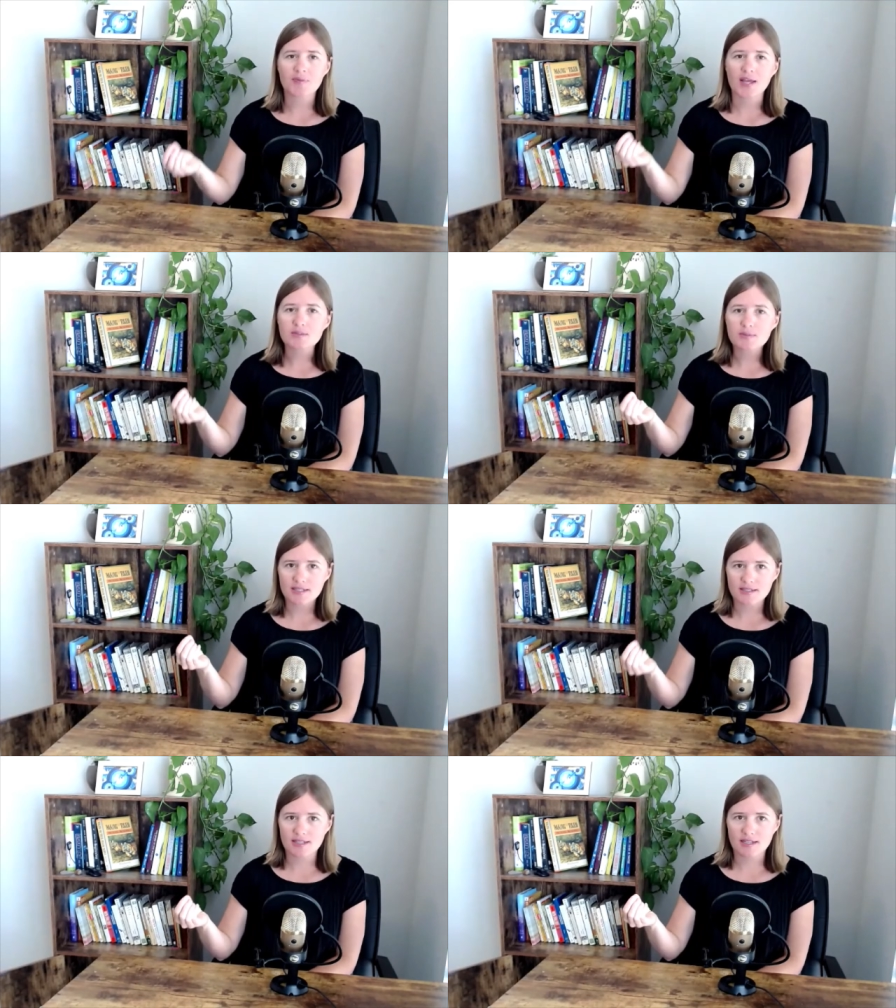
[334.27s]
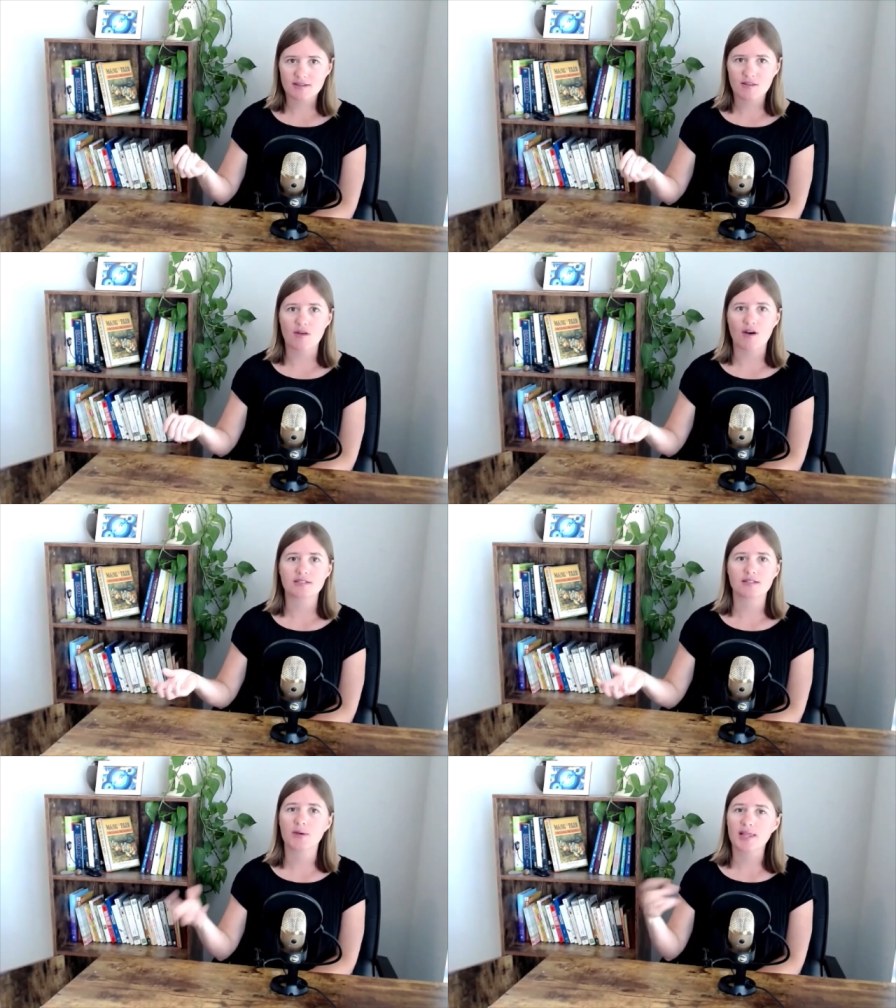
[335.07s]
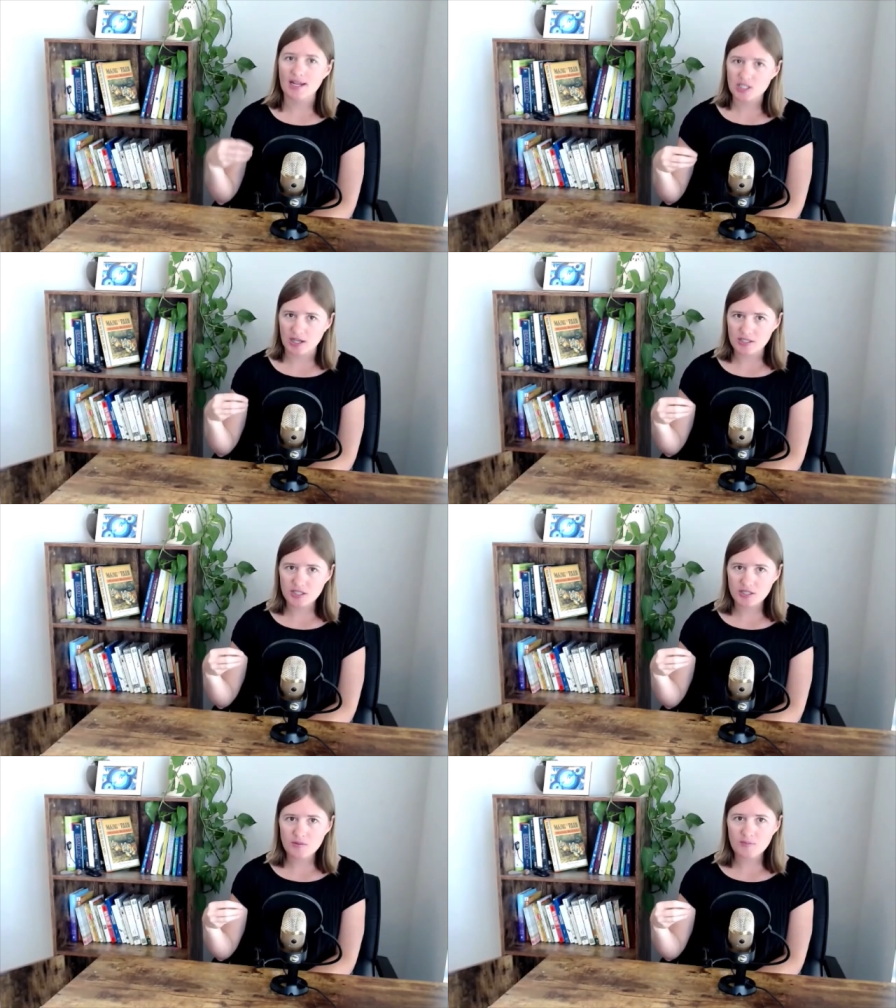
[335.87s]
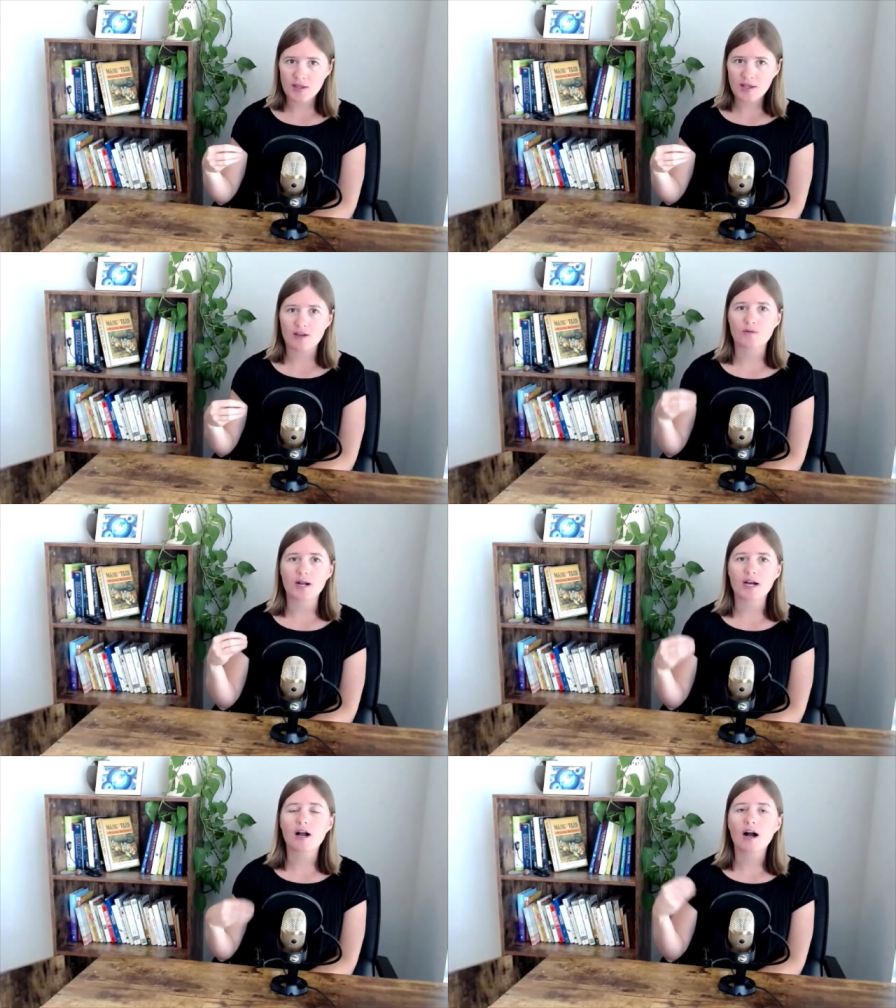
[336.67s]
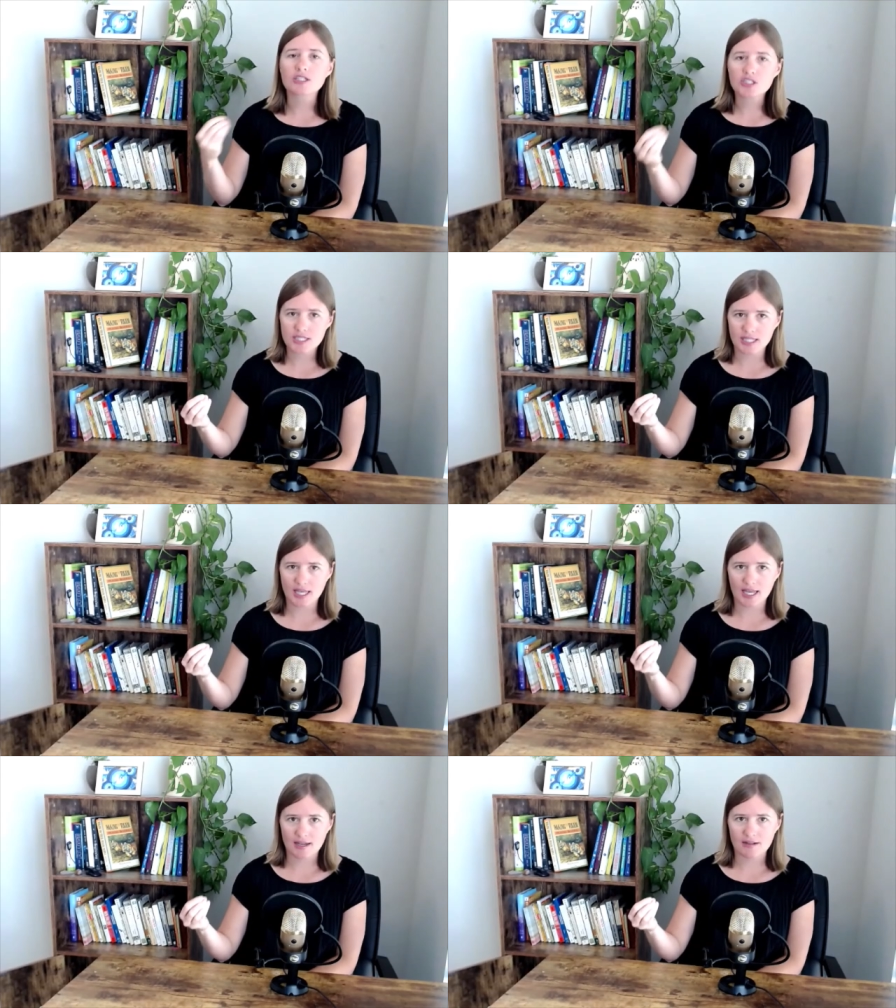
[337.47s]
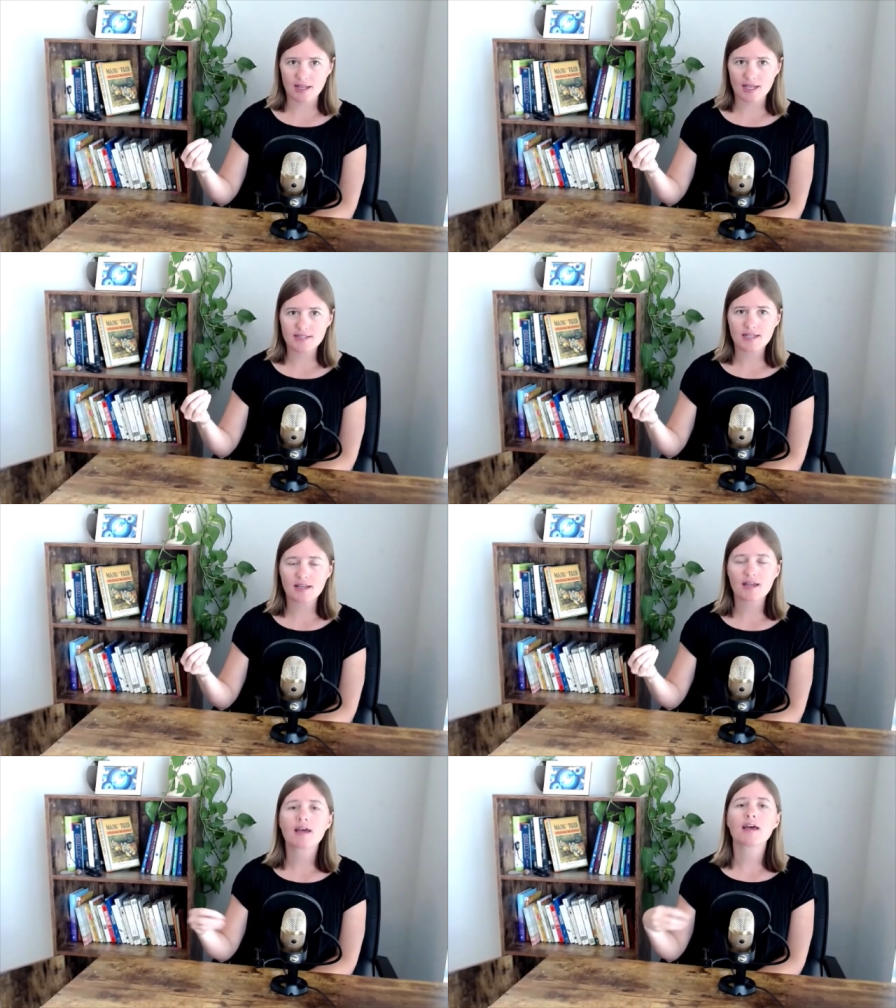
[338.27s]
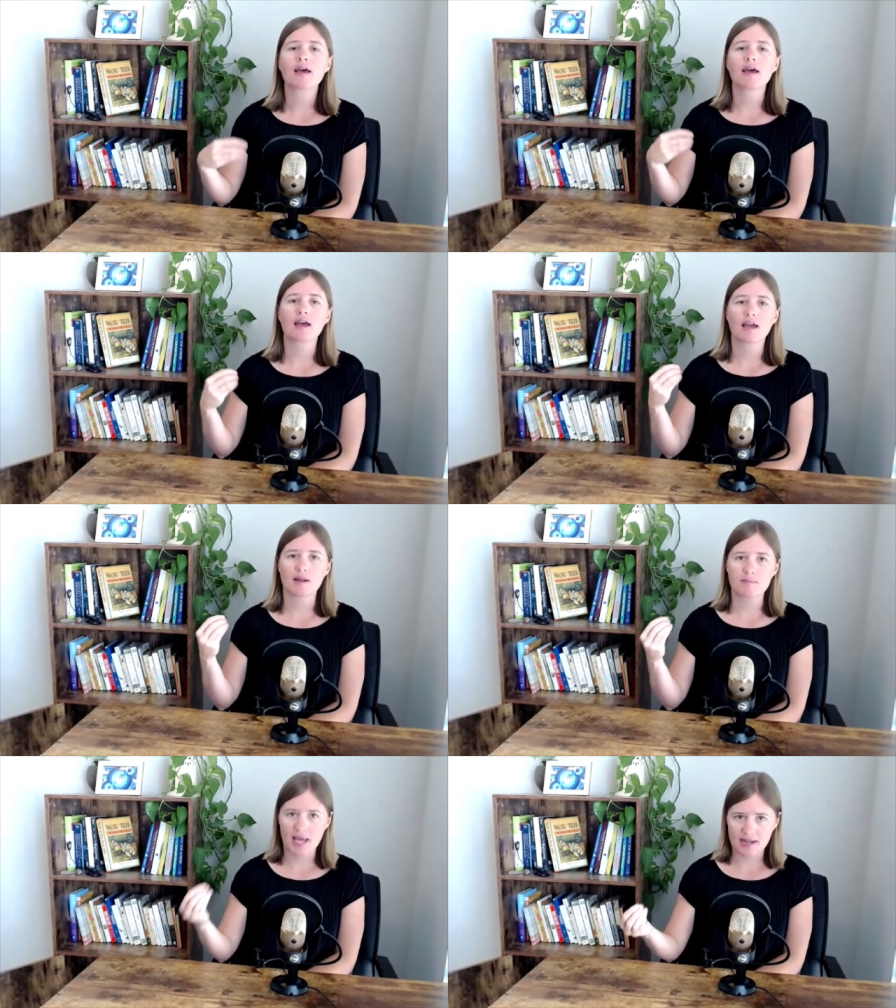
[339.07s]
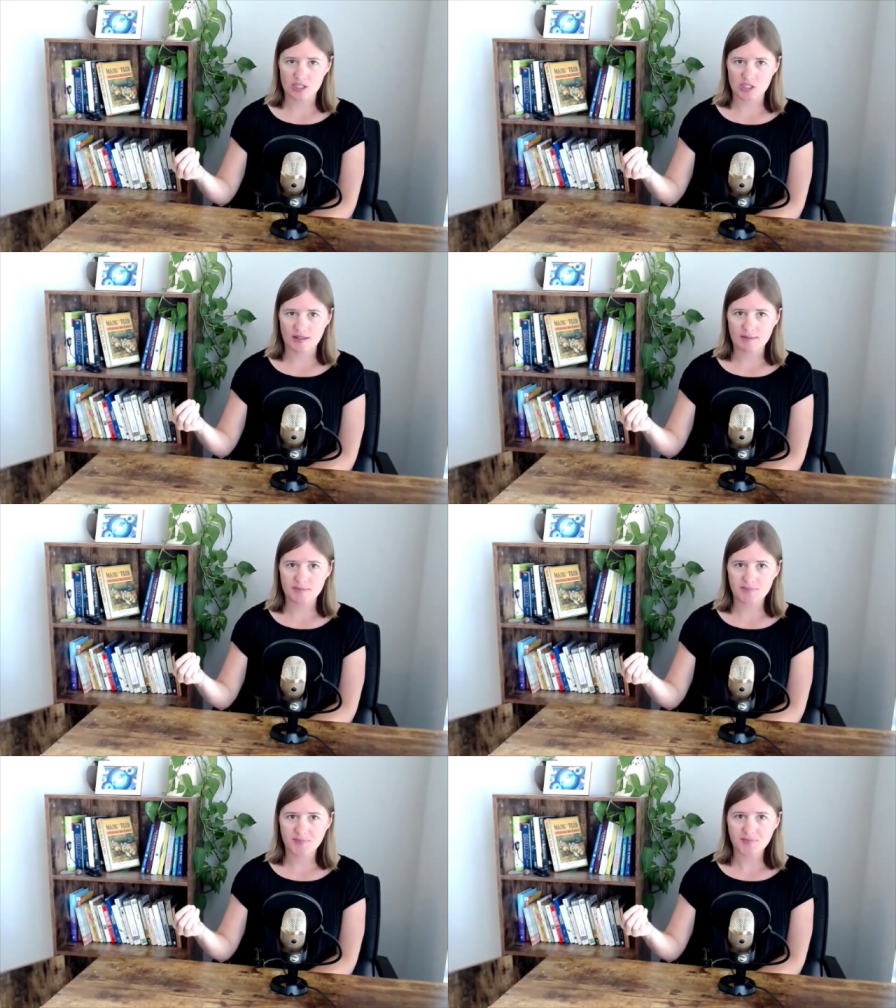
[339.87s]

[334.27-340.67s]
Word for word: That's what dictates the thoughts that we latch onto if we're not consciously analyzing and managing them.